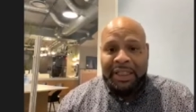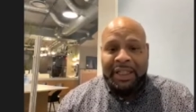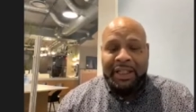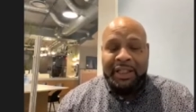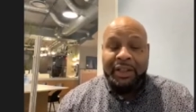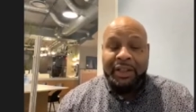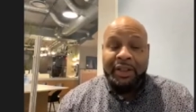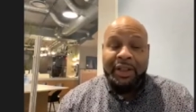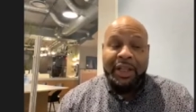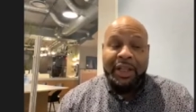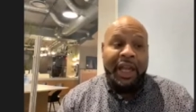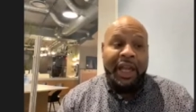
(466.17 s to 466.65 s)

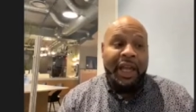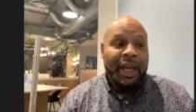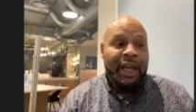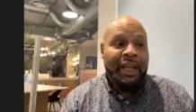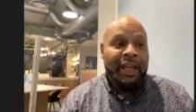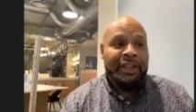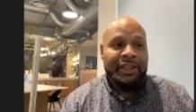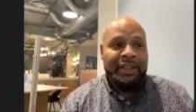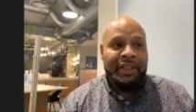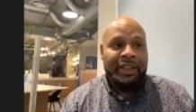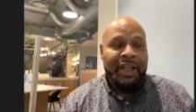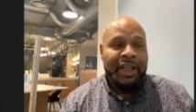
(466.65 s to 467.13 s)
So yeah,
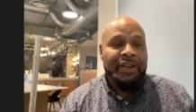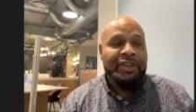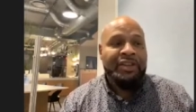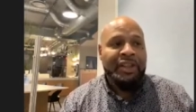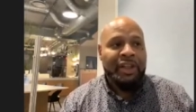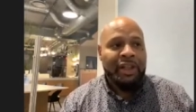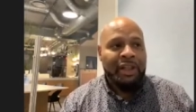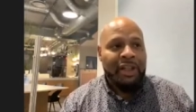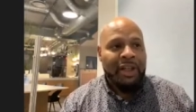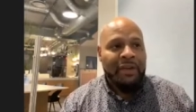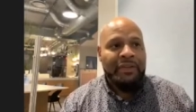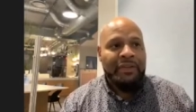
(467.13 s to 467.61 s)
they're
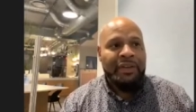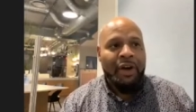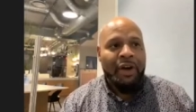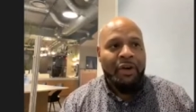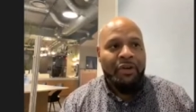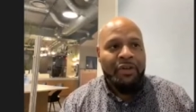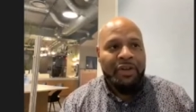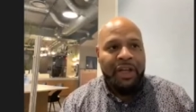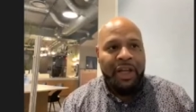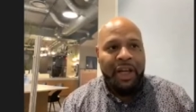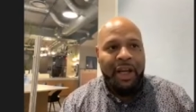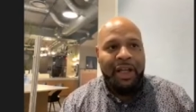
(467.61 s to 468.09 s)
still living
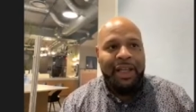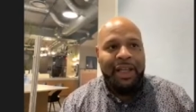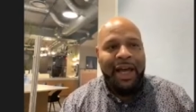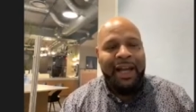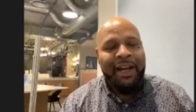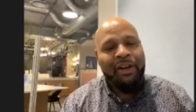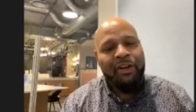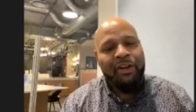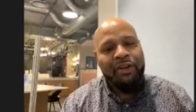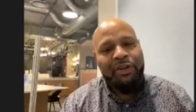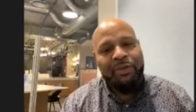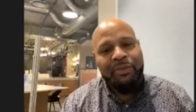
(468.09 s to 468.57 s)
over there. A lot
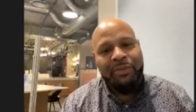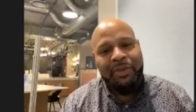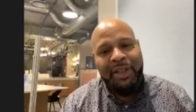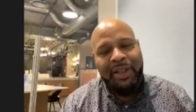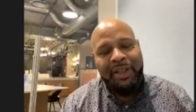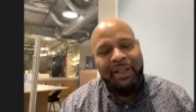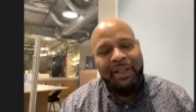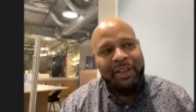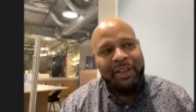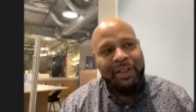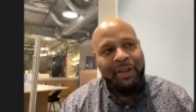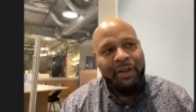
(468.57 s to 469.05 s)
of
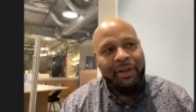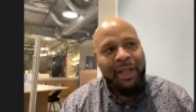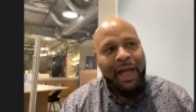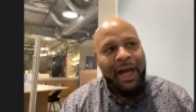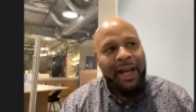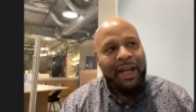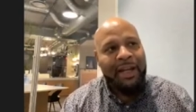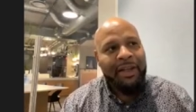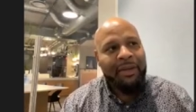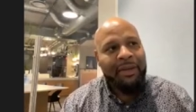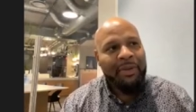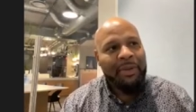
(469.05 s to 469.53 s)

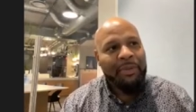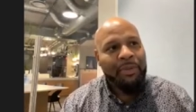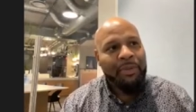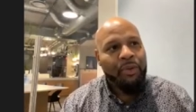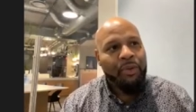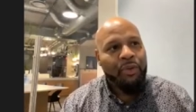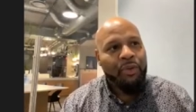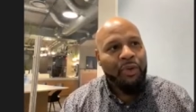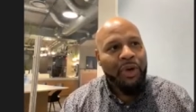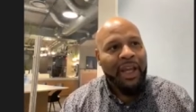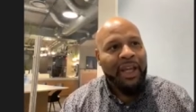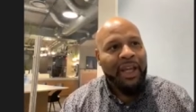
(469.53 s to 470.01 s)
the
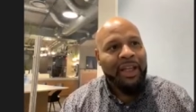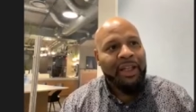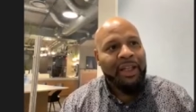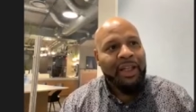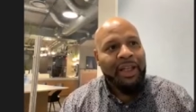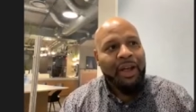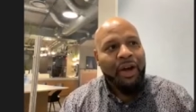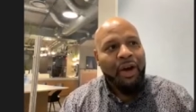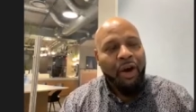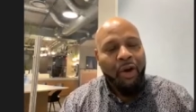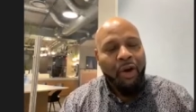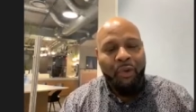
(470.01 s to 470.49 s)
people
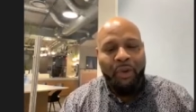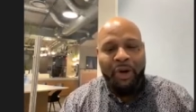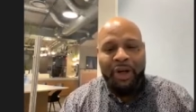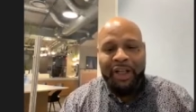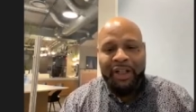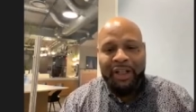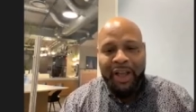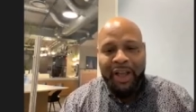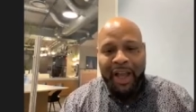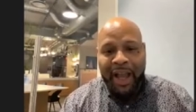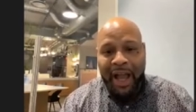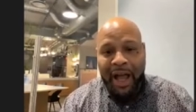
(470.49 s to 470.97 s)

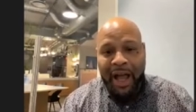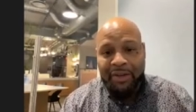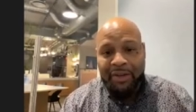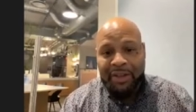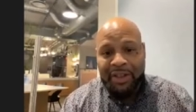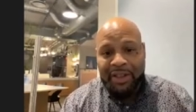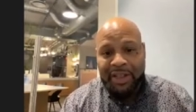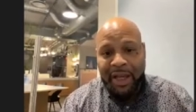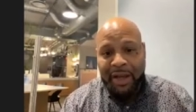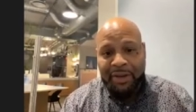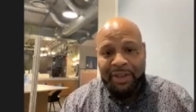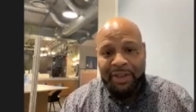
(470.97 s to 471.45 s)
renting their
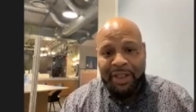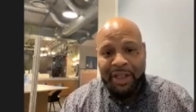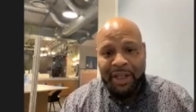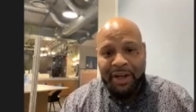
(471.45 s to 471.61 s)
houses out there.